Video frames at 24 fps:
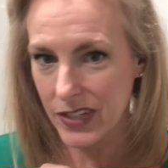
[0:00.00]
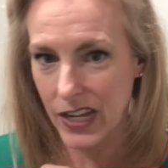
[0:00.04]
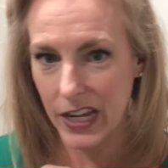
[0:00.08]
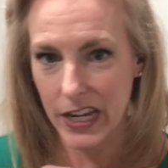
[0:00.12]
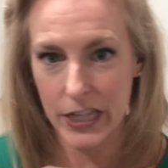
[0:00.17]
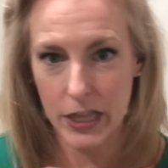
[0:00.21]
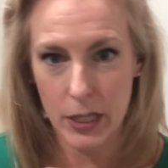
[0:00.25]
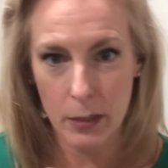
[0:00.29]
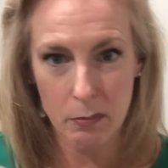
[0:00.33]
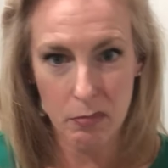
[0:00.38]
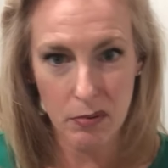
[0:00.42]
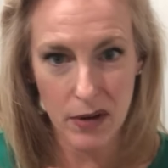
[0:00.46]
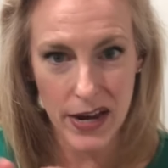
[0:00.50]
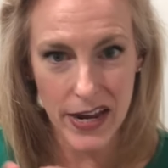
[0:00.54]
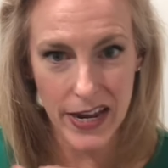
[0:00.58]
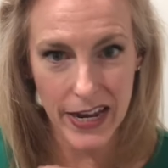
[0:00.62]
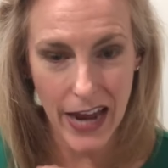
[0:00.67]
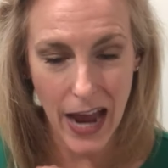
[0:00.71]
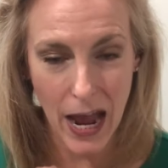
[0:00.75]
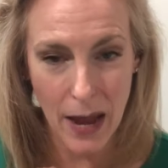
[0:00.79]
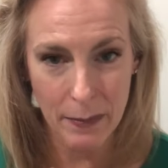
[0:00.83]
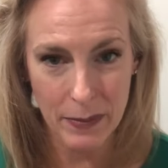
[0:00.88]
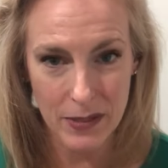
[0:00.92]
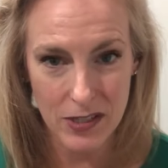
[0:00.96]
and the break
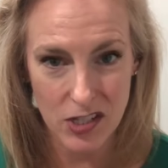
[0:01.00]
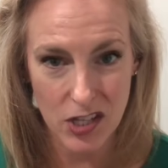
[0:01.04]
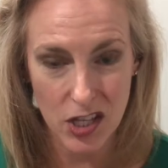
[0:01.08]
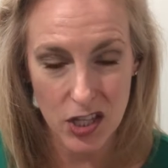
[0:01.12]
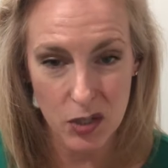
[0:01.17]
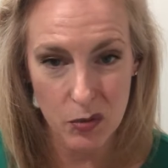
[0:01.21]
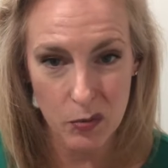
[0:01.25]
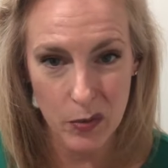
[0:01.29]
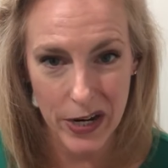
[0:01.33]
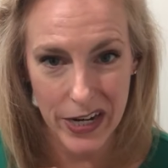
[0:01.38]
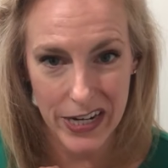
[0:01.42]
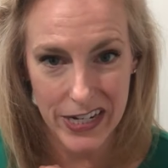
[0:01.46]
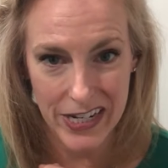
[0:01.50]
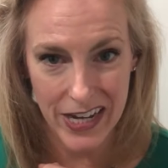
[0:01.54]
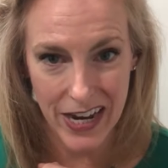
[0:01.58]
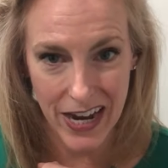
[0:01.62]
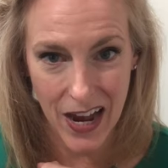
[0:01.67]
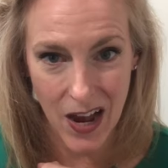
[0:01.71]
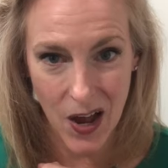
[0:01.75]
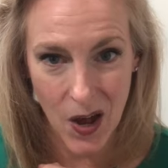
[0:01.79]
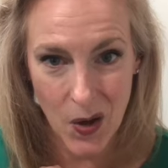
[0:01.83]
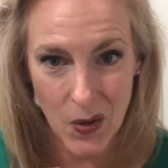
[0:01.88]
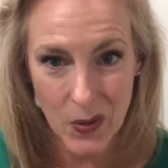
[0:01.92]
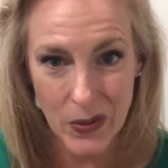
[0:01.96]
happens on the way
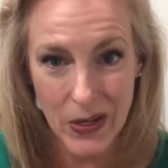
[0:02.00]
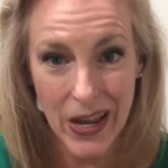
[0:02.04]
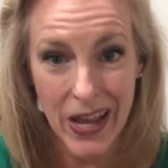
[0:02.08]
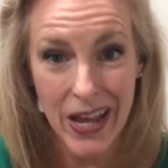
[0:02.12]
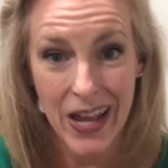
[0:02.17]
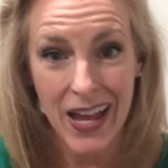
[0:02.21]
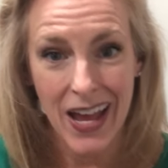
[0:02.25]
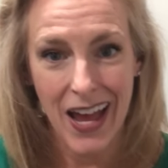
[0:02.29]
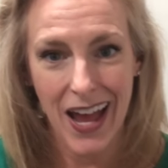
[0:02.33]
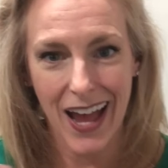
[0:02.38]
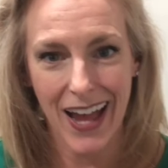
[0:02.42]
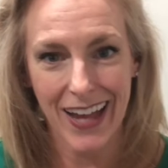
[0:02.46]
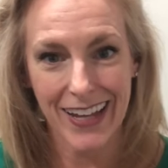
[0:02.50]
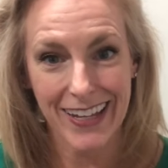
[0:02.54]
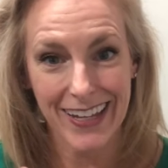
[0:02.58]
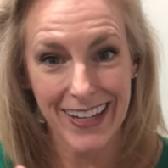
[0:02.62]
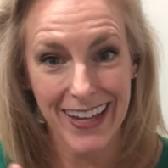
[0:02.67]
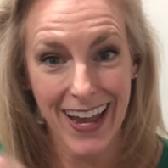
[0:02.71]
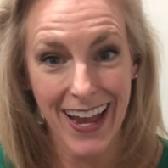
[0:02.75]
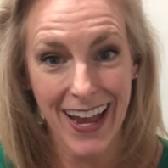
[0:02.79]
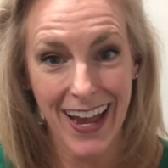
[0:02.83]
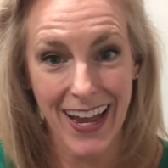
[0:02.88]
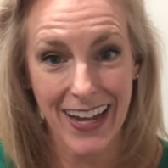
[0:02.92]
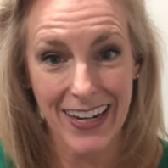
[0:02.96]
down,
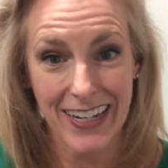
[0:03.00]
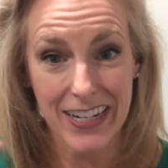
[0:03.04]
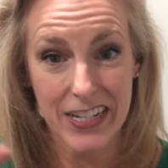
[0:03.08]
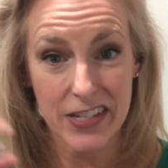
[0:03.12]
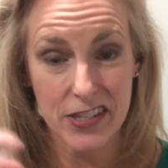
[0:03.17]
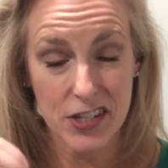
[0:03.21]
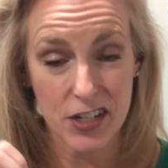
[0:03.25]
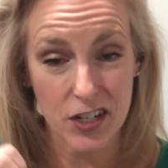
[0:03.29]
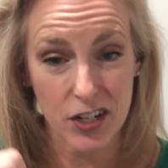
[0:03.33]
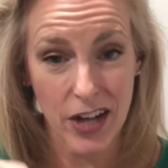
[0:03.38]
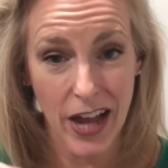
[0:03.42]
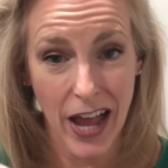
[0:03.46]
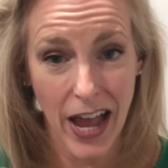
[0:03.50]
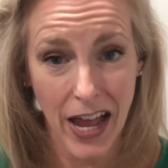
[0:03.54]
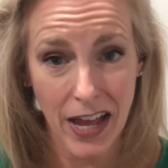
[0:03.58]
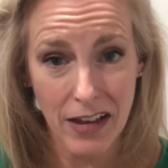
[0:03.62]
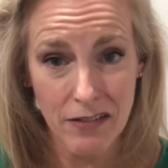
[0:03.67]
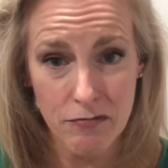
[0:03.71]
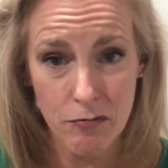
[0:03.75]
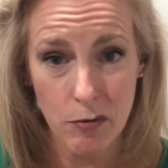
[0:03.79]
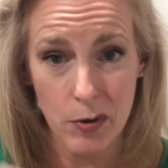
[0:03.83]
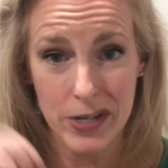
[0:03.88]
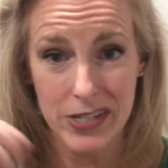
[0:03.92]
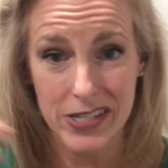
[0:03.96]
again, it's your
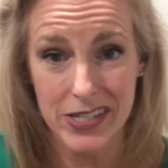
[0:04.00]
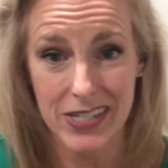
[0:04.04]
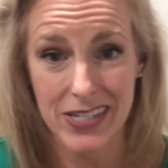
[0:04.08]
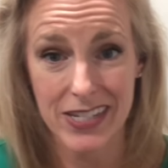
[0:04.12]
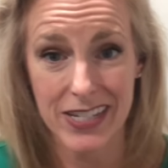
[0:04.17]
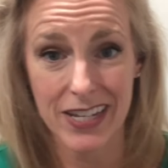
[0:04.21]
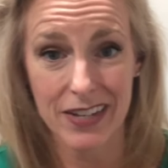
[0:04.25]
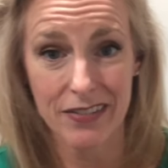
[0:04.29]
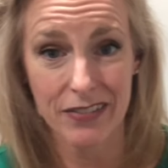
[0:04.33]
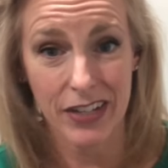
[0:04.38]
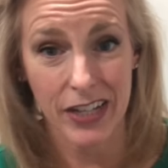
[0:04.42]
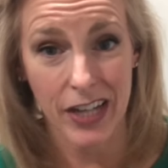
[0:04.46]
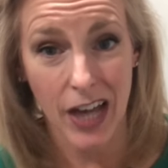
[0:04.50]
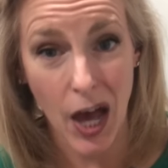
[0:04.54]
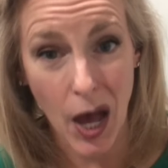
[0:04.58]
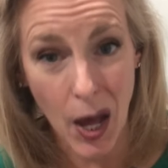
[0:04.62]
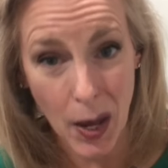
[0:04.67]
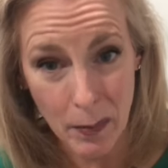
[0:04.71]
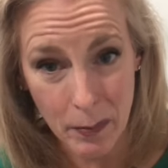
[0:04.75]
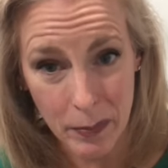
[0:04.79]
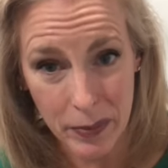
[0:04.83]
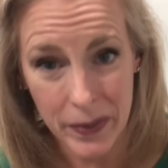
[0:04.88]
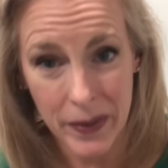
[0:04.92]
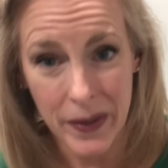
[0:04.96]
head voice giving
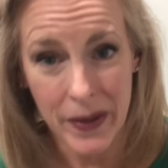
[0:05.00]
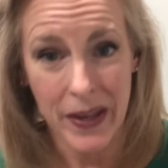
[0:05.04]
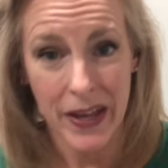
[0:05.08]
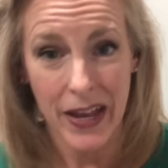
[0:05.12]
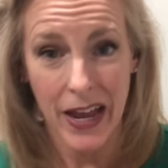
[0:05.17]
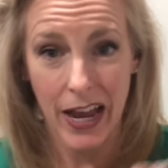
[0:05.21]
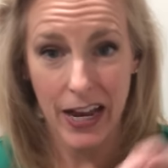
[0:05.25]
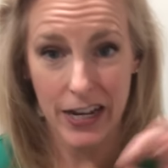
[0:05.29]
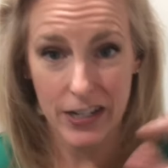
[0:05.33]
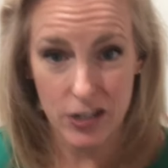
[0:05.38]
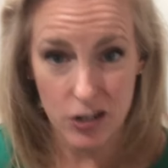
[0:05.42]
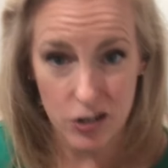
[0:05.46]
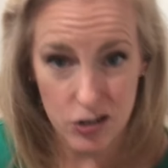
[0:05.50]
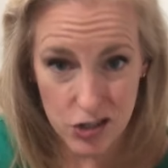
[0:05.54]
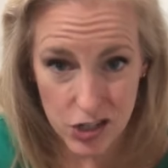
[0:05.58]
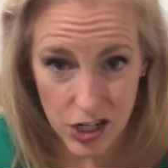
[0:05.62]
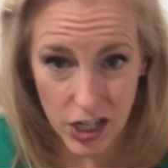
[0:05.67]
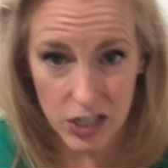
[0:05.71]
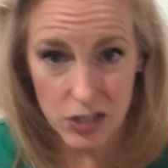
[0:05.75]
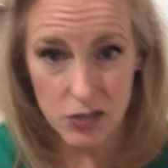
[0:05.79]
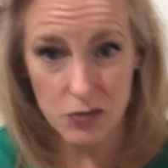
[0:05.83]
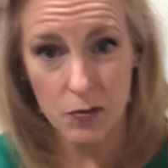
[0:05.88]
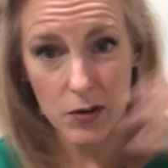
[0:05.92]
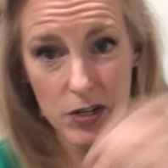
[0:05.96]
up and your
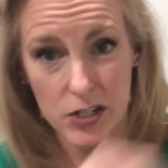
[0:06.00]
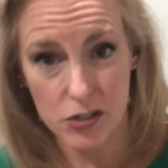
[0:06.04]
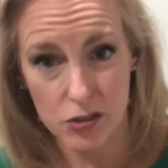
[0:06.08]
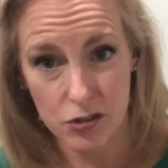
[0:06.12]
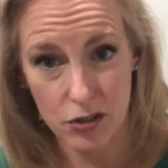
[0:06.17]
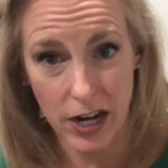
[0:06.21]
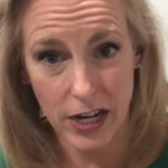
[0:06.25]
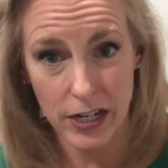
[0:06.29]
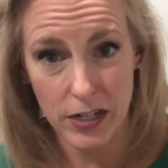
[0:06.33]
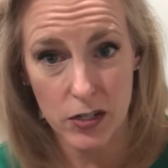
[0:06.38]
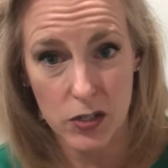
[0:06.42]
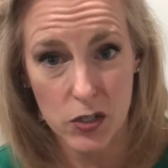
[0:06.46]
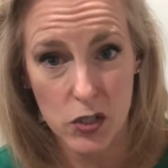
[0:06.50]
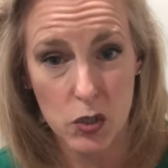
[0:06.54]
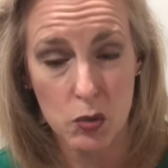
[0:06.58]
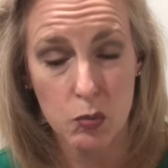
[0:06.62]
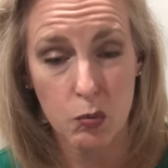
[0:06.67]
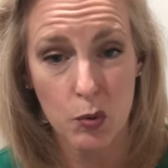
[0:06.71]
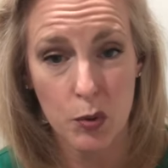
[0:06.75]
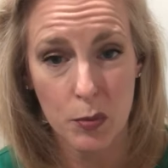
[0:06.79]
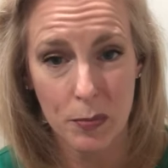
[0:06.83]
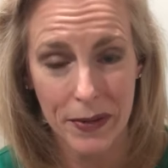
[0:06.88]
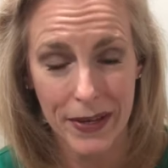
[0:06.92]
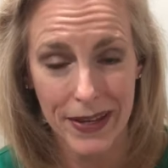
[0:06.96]
chest voice trying to
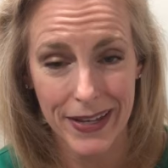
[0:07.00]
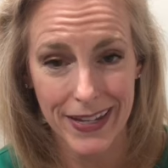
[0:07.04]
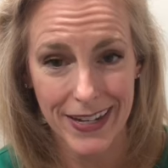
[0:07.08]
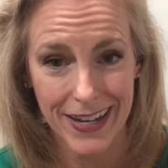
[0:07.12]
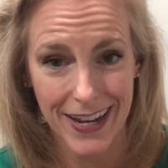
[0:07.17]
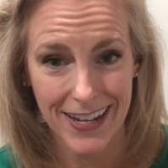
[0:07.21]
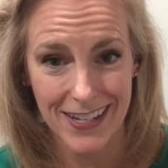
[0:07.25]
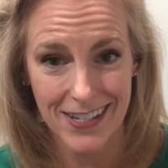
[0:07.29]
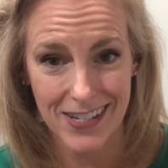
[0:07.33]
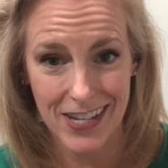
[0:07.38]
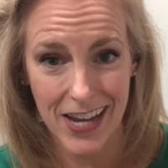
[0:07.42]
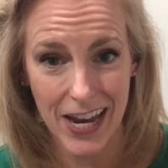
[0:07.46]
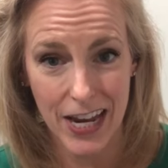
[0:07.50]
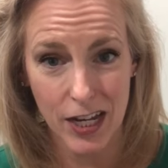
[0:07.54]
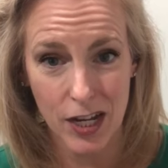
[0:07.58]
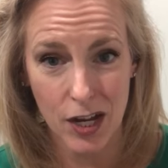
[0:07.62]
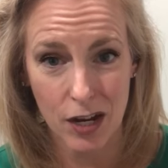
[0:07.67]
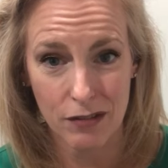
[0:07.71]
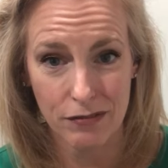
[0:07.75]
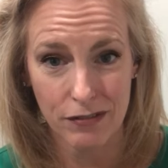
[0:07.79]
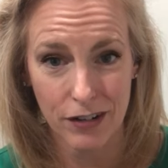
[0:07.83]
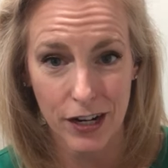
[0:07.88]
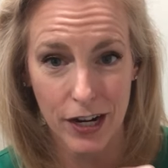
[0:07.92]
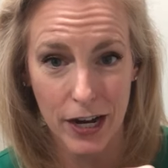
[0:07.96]
swoop in and take
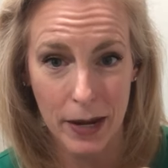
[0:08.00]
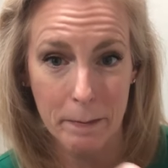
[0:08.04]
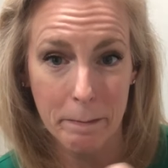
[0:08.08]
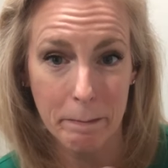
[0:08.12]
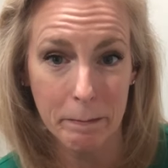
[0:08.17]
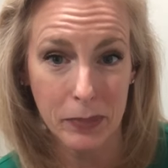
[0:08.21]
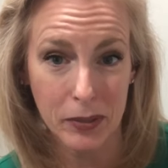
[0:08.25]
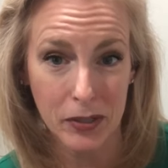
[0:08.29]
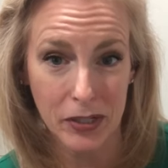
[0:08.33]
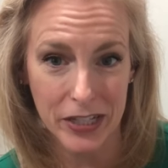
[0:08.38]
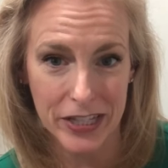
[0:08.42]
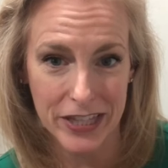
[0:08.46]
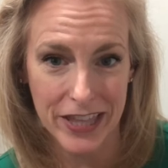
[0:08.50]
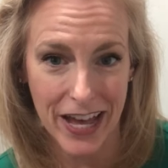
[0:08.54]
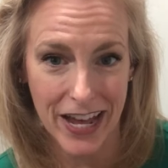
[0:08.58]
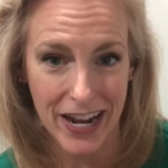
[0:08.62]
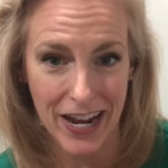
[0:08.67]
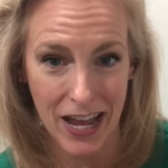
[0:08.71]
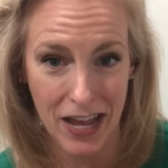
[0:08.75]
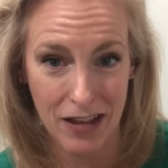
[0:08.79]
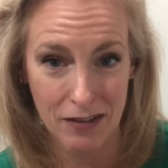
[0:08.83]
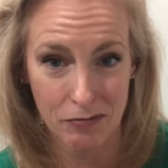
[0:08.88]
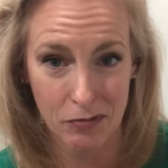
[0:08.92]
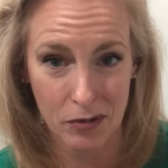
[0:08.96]
over and bully that
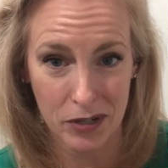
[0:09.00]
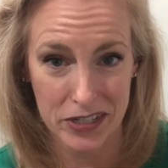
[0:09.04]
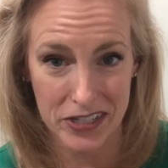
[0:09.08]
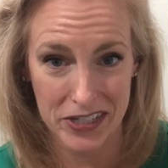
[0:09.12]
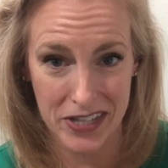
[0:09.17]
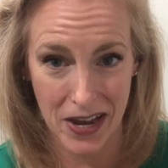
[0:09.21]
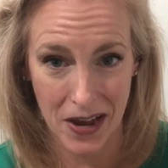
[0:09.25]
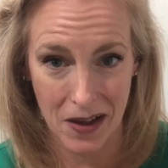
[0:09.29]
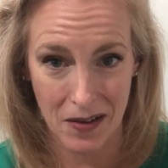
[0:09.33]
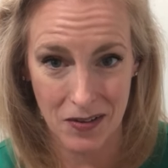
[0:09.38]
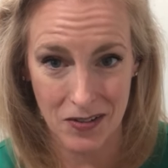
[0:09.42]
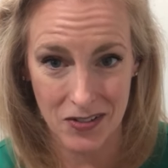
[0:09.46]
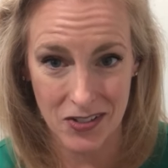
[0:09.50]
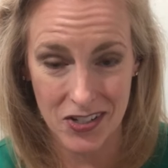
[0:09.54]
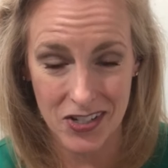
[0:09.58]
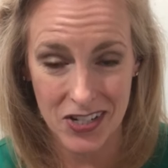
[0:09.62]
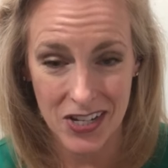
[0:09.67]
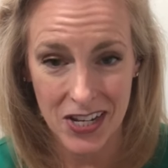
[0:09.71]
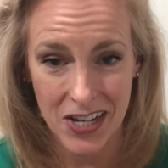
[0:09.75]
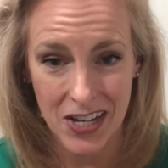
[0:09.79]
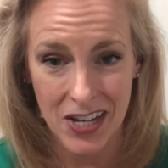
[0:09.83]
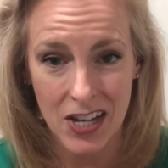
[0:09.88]
head voice out.